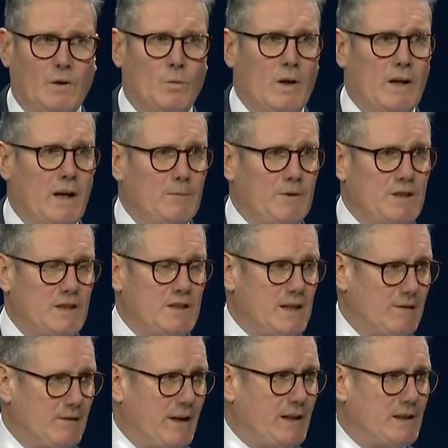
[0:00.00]
When I was the
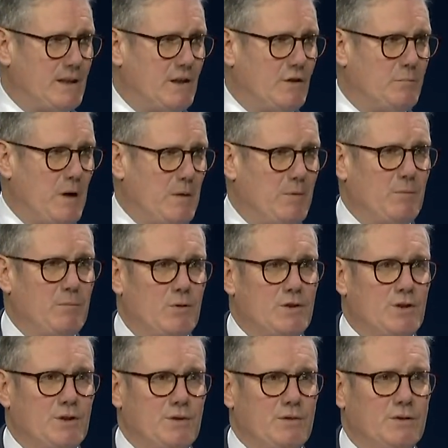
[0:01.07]
Director of Public
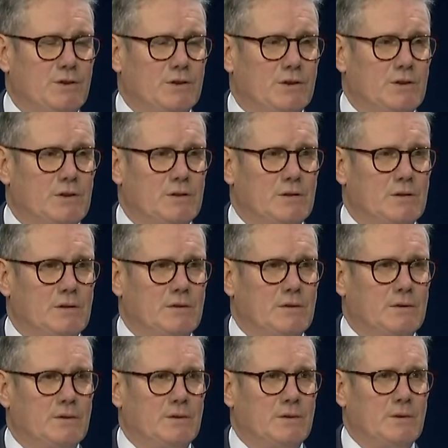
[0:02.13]
Prosecutions,
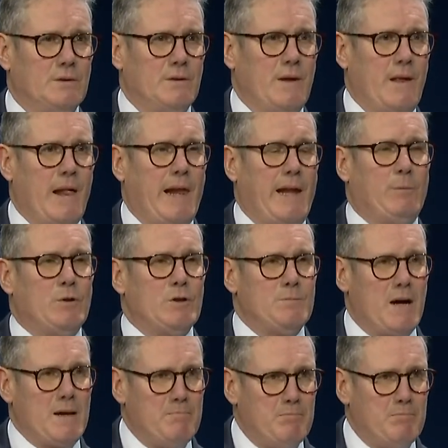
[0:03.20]
it was my